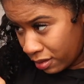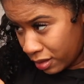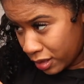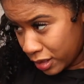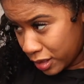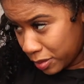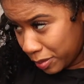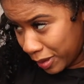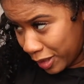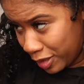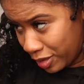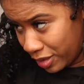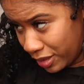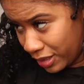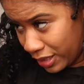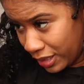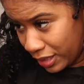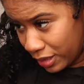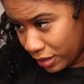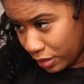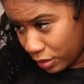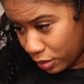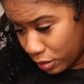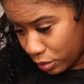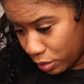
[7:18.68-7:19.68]
Especially
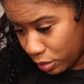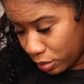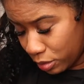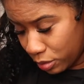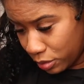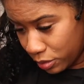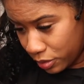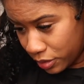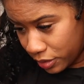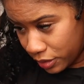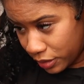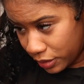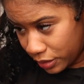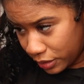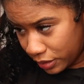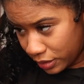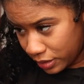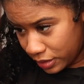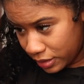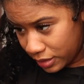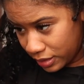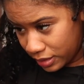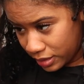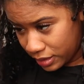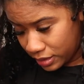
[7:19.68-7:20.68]
in the colder
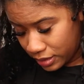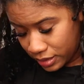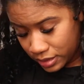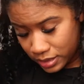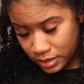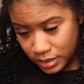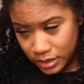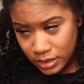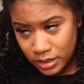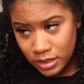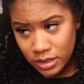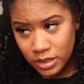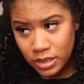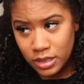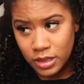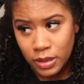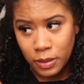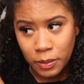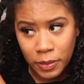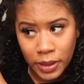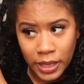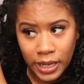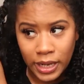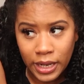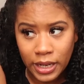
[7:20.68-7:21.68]
seasons,
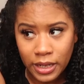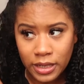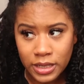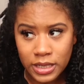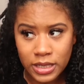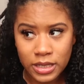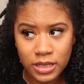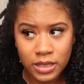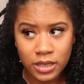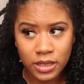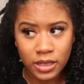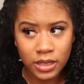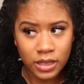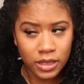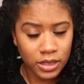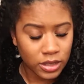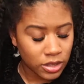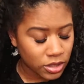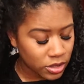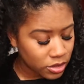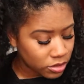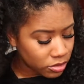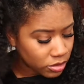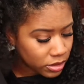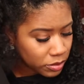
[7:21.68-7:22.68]
my hair tends to get
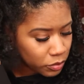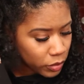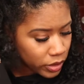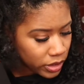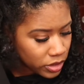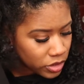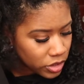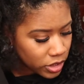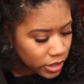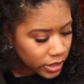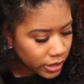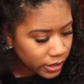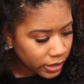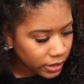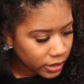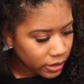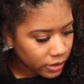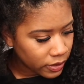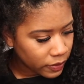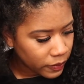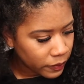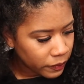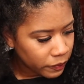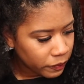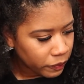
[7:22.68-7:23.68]
extremely
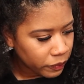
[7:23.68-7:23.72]
dry.